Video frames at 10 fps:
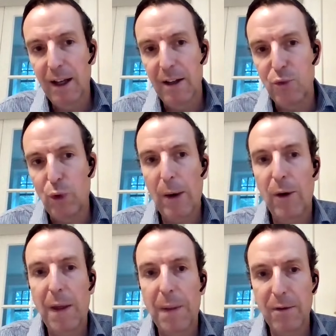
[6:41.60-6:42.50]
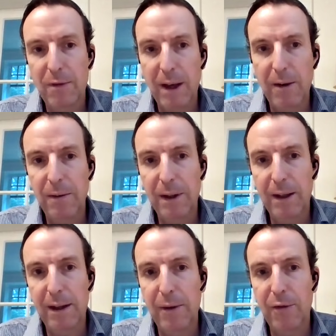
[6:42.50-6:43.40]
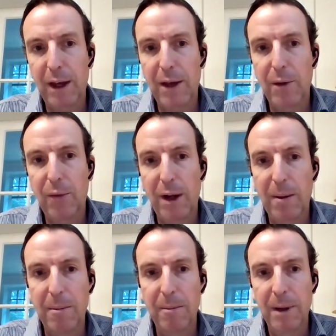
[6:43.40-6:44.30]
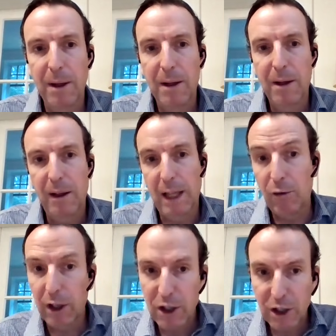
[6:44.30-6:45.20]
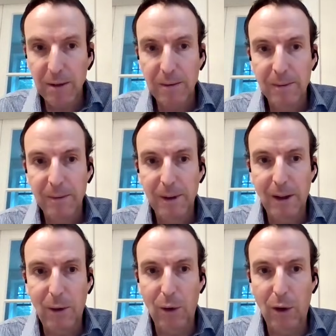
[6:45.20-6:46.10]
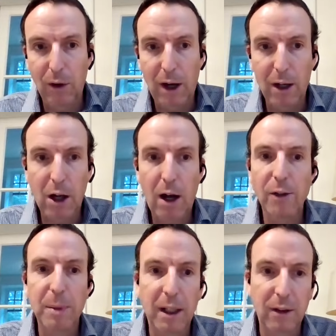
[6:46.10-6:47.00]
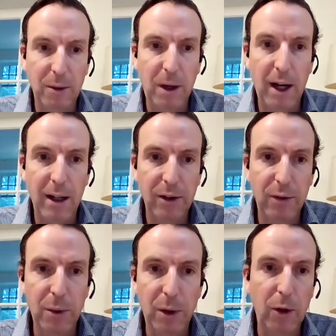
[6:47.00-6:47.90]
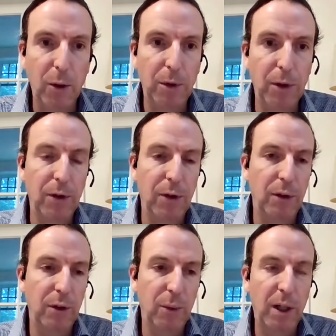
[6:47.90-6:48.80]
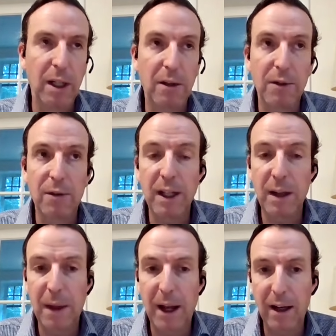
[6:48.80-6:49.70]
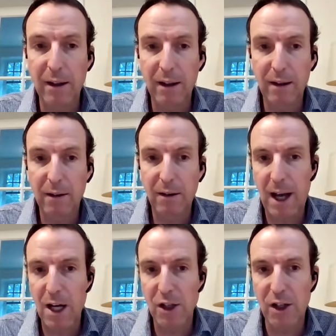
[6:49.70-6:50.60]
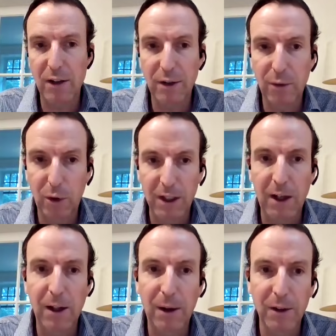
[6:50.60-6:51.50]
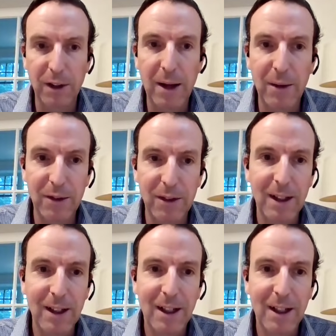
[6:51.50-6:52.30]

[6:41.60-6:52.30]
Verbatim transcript: it's rarer that they fail. They'll, they'll fail from leverage or cost being too high. So if you were a gold producer in 2015 that had cash cost of $1,400 an ounce